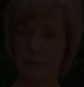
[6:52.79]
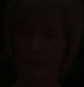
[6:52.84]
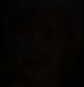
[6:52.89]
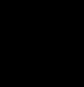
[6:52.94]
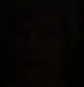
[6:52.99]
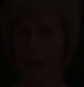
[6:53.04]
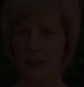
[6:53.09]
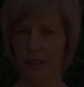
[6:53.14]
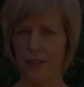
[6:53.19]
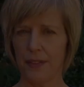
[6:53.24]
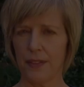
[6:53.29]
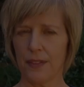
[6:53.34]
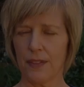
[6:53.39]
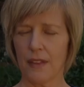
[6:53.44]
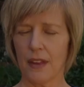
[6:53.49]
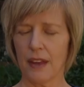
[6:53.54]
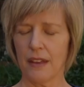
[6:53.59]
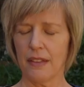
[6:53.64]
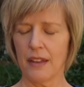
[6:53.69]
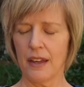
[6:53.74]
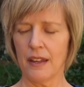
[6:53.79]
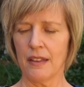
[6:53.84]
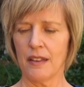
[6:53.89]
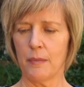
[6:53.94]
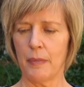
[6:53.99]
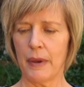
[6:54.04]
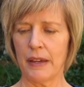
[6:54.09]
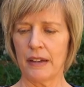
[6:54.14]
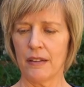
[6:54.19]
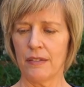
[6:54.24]
I think the
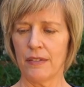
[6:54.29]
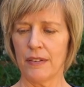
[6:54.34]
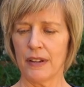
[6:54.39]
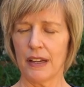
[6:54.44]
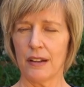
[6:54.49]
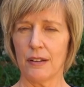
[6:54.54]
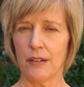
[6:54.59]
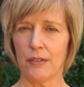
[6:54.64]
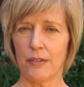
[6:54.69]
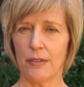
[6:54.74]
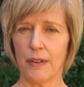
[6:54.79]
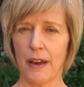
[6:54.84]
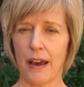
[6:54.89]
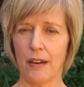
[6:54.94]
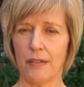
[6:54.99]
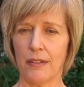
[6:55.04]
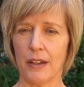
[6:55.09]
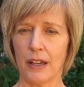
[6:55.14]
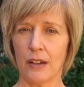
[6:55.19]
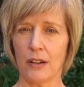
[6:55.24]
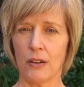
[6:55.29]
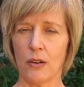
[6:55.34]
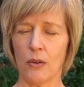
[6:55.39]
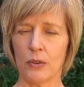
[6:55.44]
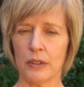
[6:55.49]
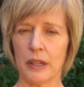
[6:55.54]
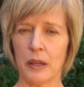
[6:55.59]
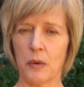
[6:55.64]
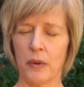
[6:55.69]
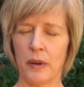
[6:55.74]
benefit of having
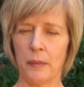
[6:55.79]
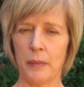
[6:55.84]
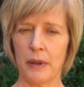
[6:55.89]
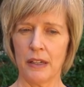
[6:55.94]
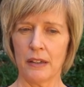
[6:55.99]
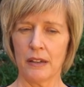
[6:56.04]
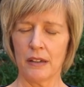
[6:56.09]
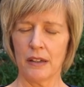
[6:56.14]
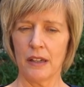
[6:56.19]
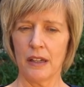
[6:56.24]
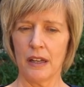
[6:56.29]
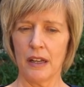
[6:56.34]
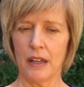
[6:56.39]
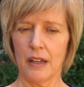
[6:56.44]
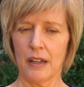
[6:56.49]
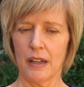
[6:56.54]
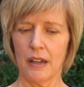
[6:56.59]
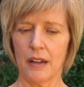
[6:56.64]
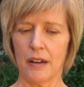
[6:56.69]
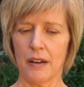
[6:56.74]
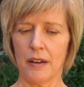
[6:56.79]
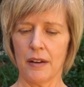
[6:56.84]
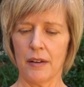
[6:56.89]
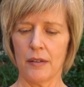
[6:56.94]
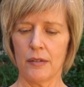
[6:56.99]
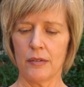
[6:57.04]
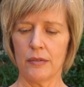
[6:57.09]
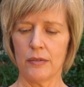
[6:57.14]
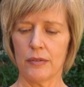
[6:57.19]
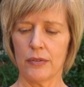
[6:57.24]
only women
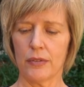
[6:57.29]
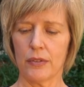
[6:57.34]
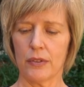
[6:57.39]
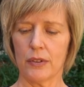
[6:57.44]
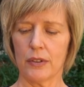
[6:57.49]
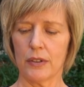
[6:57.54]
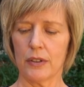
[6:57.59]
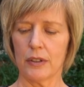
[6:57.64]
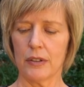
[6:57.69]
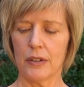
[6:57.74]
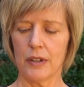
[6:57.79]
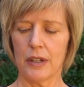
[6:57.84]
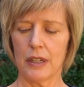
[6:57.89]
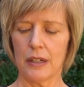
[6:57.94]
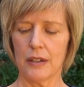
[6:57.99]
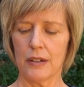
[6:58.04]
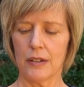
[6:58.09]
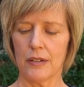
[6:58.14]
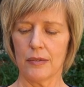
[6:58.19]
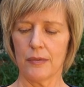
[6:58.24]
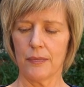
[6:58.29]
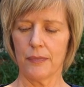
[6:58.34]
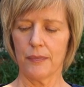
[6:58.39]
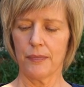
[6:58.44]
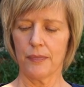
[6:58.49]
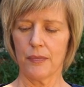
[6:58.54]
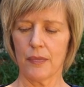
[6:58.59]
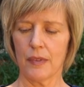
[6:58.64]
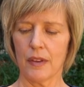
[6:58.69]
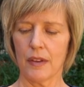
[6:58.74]
for
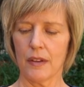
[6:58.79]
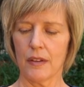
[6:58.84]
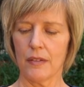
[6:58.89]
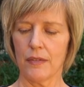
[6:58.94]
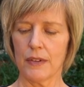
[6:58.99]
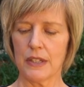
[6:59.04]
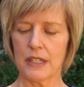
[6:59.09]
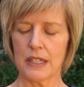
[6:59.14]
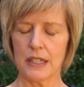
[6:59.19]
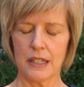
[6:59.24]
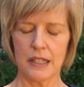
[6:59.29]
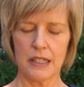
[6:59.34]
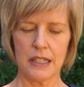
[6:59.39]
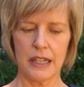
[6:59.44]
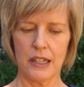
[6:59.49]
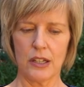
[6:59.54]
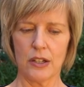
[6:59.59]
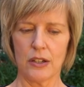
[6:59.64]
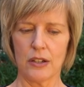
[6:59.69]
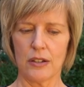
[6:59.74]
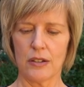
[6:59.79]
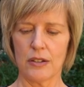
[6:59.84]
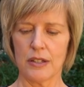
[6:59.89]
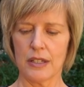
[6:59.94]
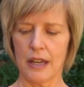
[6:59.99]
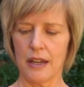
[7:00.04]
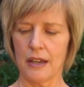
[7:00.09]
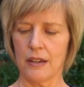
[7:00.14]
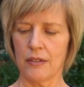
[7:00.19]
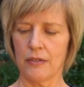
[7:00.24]
facilitators
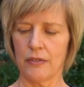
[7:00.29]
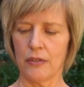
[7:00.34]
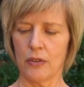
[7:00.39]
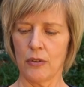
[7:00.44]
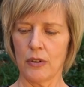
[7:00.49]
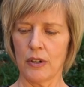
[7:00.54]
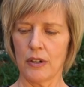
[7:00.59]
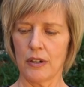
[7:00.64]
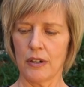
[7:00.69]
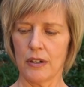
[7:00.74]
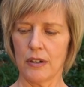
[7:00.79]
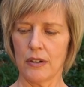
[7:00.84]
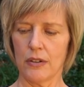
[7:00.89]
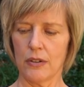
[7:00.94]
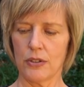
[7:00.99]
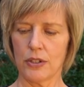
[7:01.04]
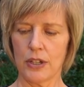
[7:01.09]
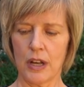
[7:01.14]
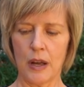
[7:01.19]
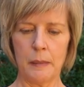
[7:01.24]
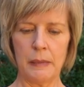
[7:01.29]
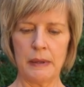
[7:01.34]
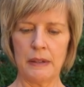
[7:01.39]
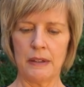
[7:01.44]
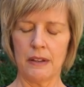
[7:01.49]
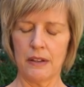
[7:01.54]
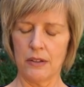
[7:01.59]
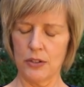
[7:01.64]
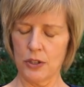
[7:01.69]
and for the